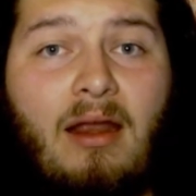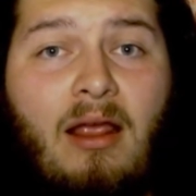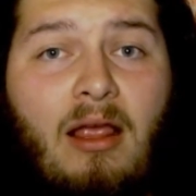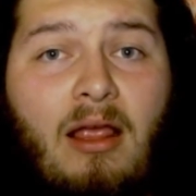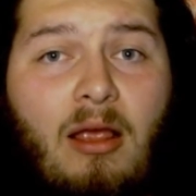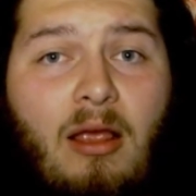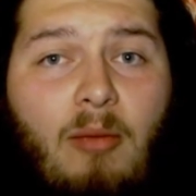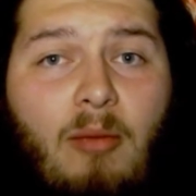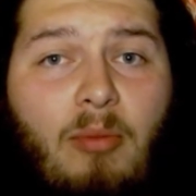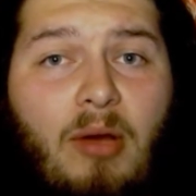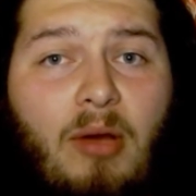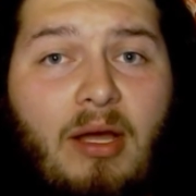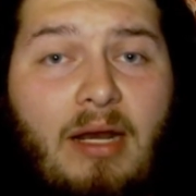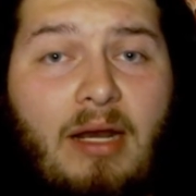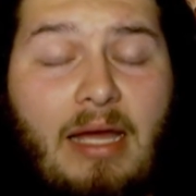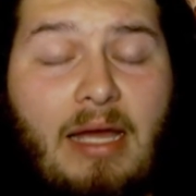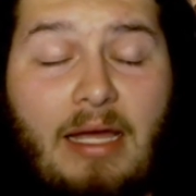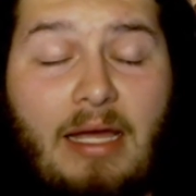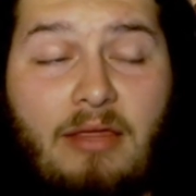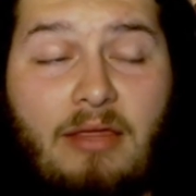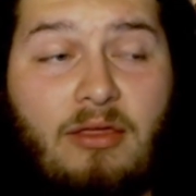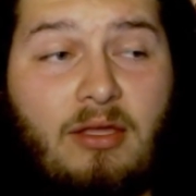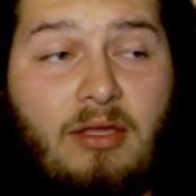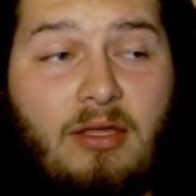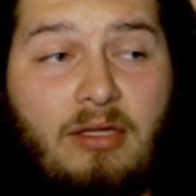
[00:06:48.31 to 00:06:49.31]
But I
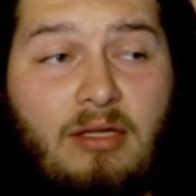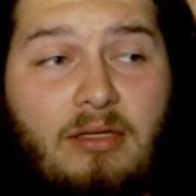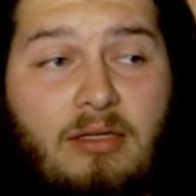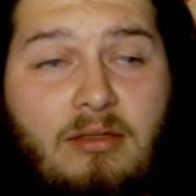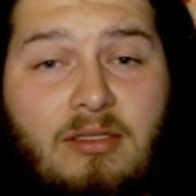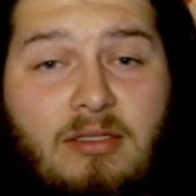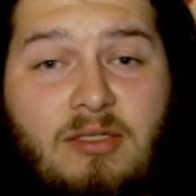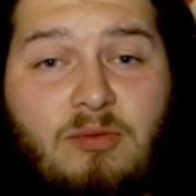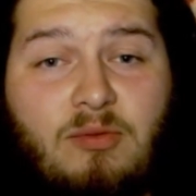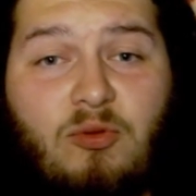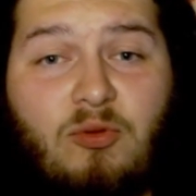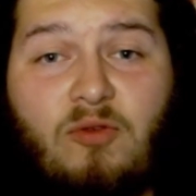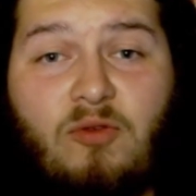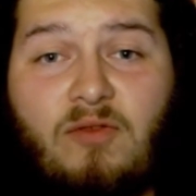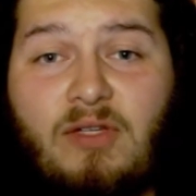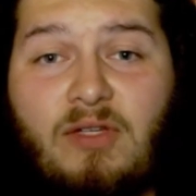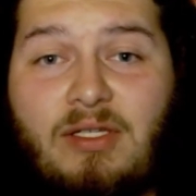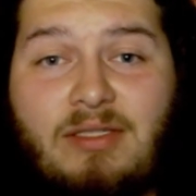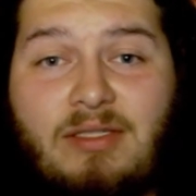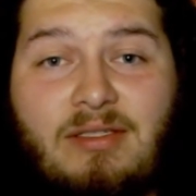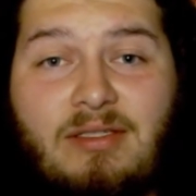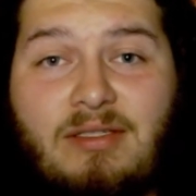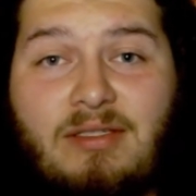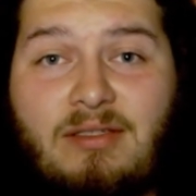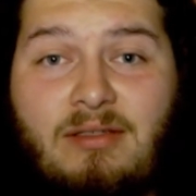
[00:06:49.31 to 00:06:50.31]
think that this movie
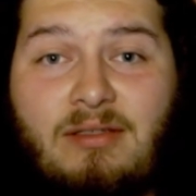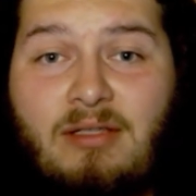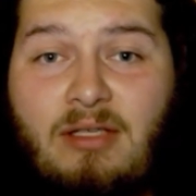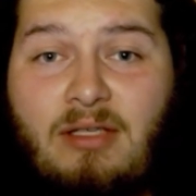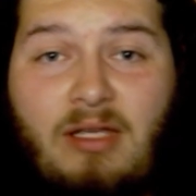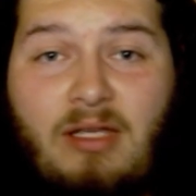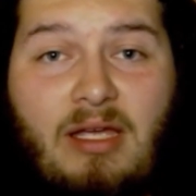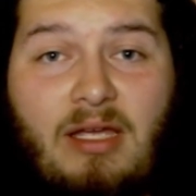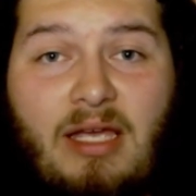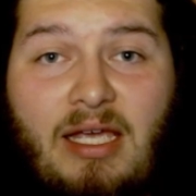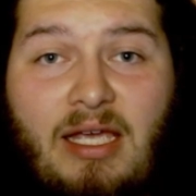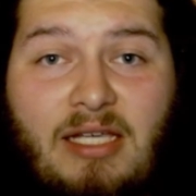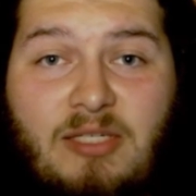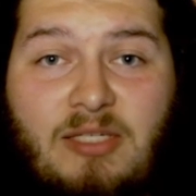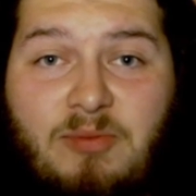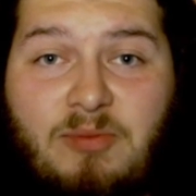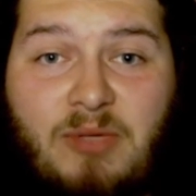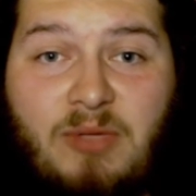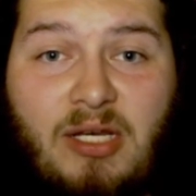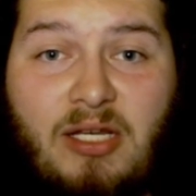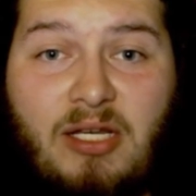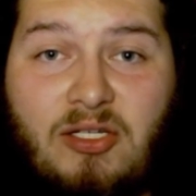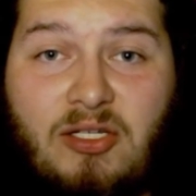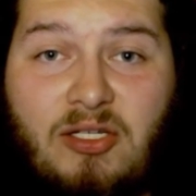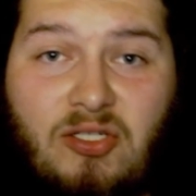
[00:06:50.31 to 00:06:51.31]
is
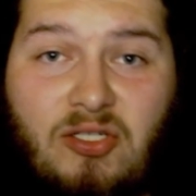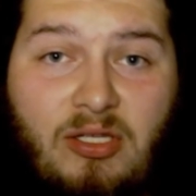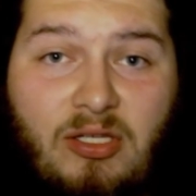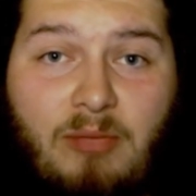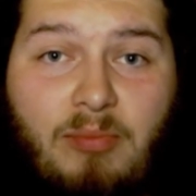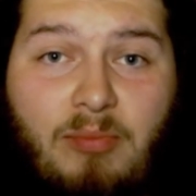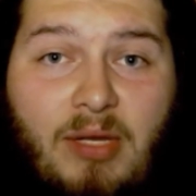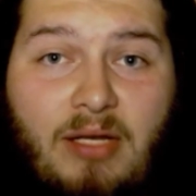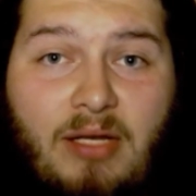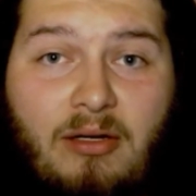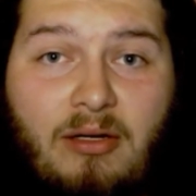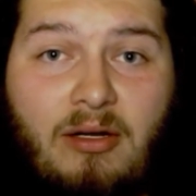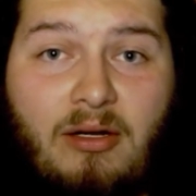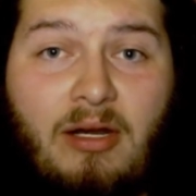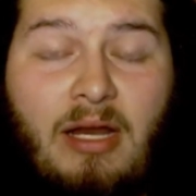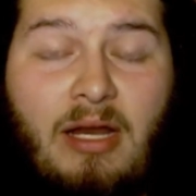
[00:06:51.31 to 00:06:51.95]
exponentially better.